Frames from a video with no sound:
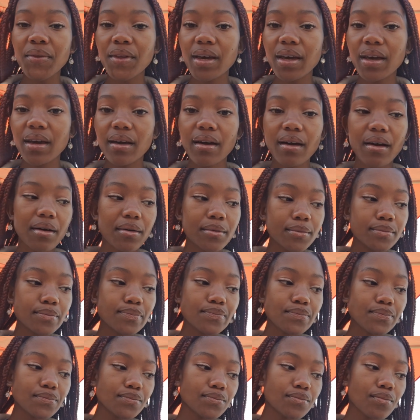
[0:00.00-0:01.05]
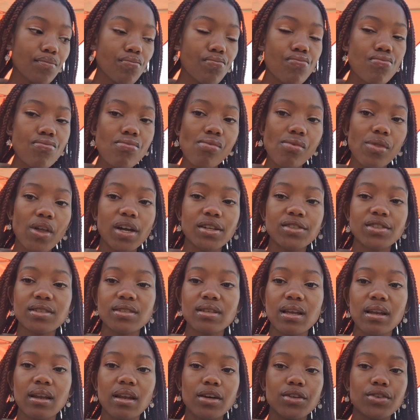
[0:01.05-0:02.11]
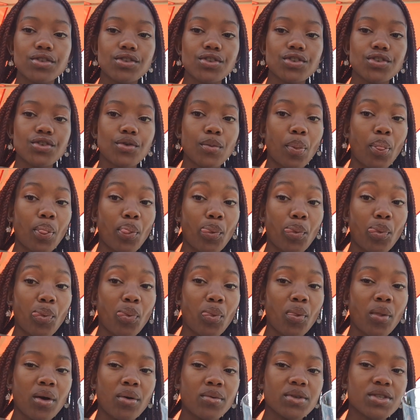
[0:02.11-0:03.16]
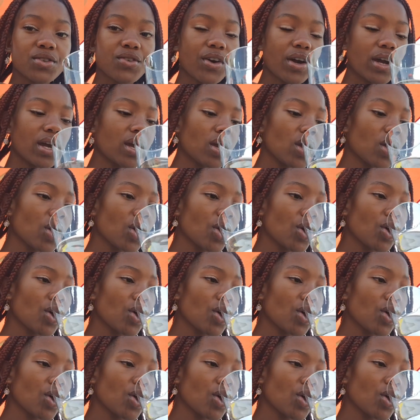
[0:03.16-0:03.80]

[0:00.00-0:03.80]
Okay, I just had lunch. It was great.